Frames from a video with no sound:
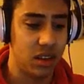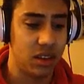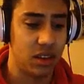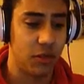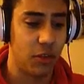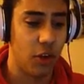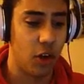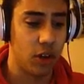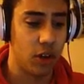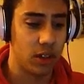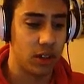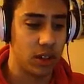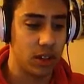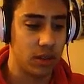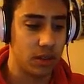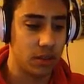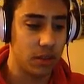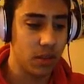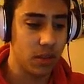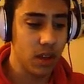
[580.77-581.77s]
it's a
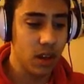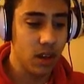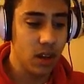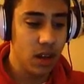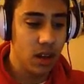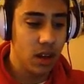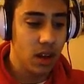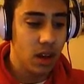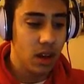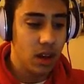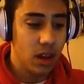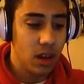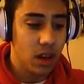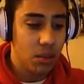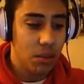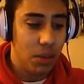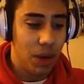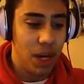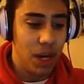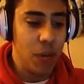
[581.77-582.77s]
front.
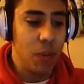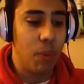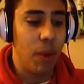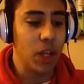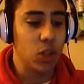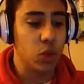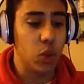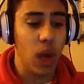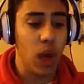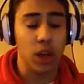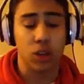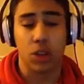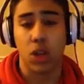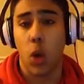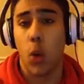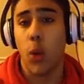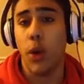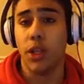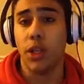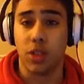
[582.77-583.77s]
But he plays well,
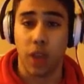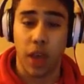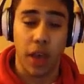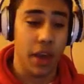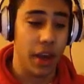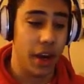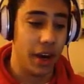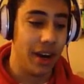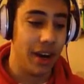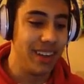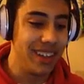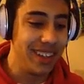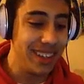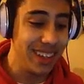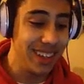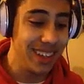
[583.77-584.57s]
so we stay here.